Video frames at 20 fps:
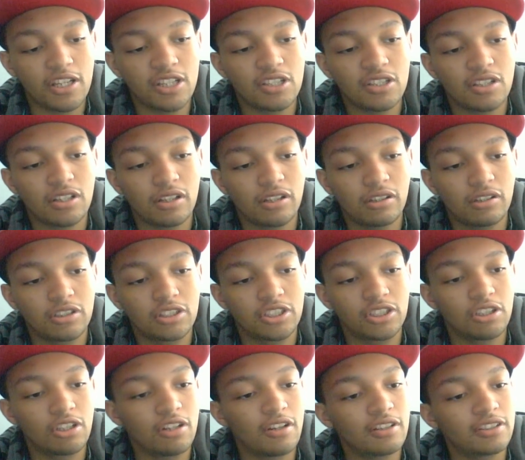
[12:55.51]
He
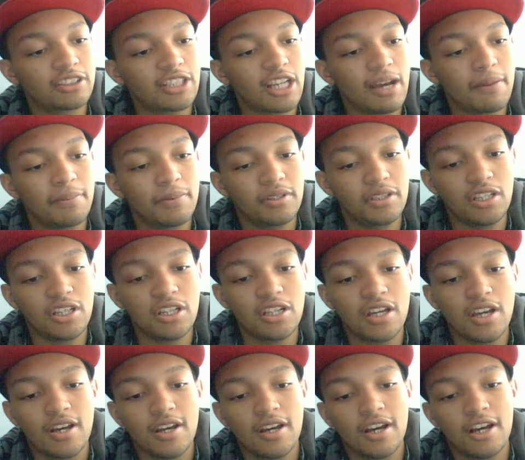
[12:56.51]
stood on top of the
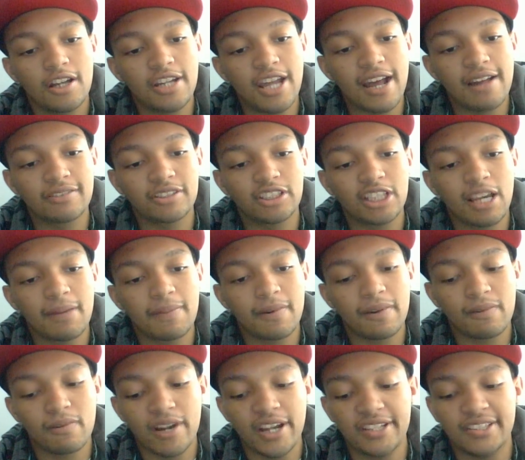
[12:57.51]
announce table
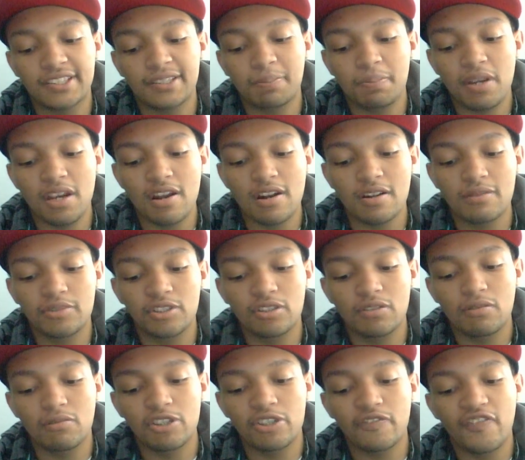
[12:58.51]
and Reigns speared him
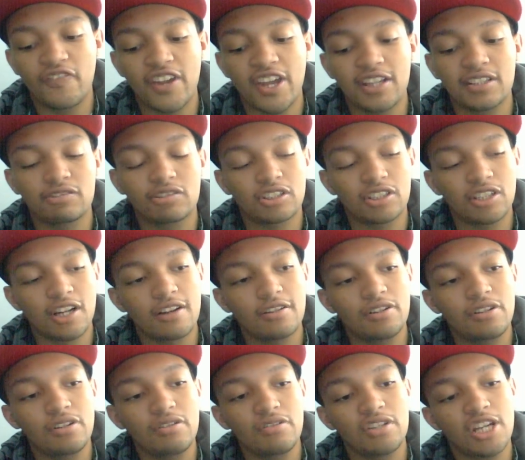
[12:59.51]
to it, which fans were starting
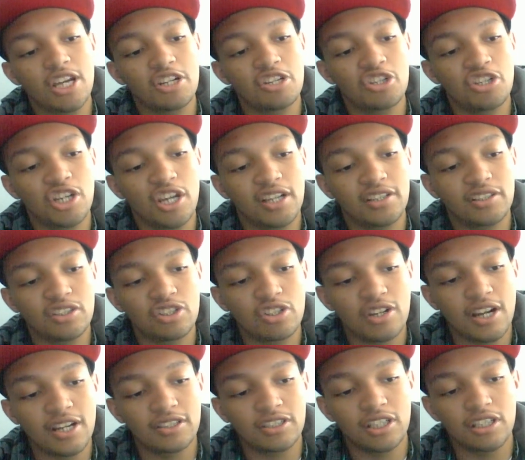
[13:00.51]
to do yes chants and
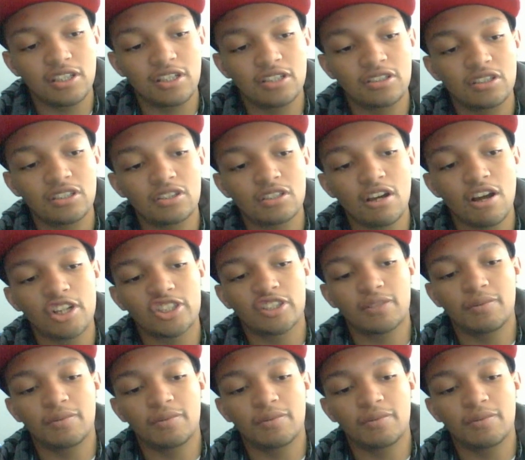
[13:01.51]
trying to say, this is awesome